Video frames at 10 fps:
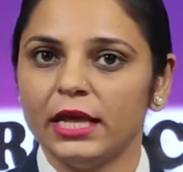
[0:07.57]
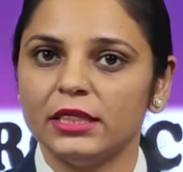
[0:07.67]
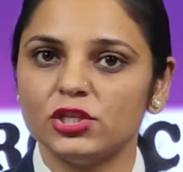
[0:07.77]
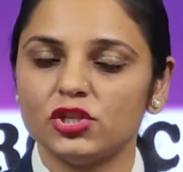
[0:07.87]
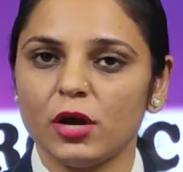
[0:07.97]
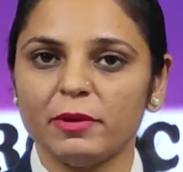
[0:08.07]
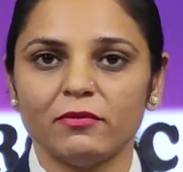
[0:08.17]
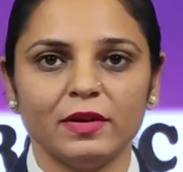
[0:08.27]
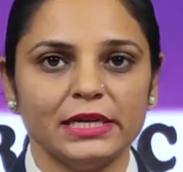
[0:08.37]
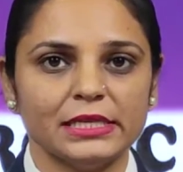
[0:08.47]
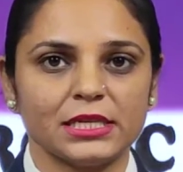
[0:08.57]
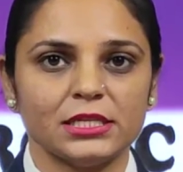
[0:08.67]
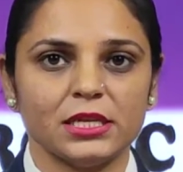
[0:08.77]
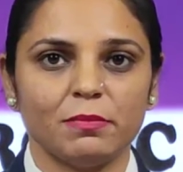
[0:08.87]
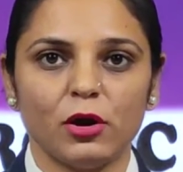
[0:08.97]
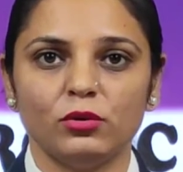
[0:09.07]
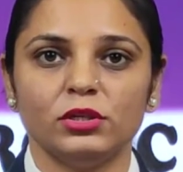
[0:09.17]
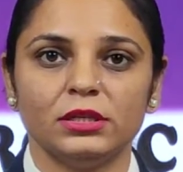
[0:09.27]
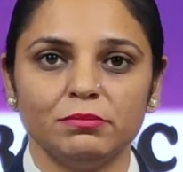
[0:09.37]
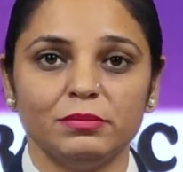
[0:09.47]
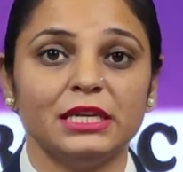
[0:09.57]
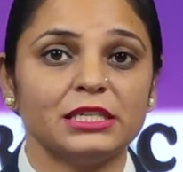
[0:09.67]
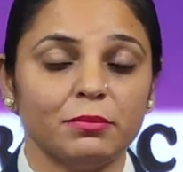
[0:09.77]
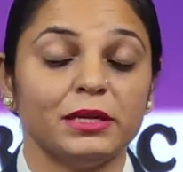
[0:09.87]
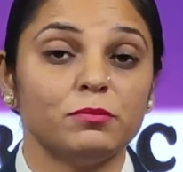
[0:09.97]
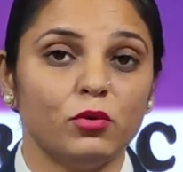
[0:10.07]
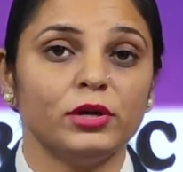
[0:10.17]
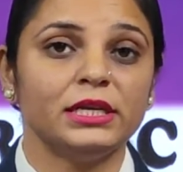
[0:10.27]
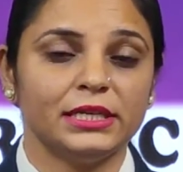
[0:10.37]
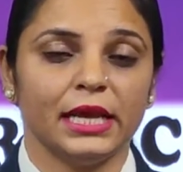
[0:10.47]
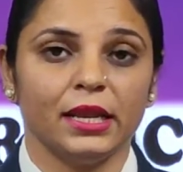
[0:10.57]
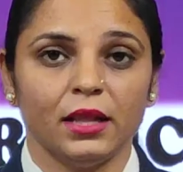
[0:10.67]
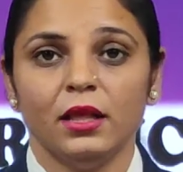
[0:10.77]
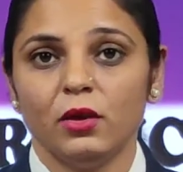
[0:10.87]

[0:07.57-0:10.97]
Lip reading: In this topic, we will discuss about little bit more detail.